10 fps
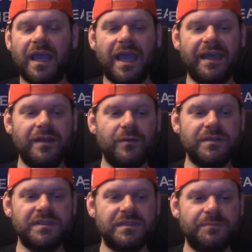And it
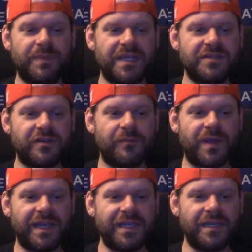was a picture of
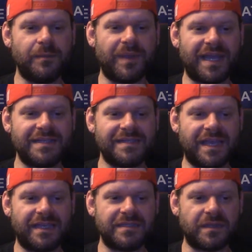my heating pad
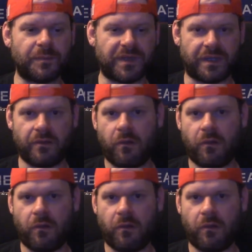saying something.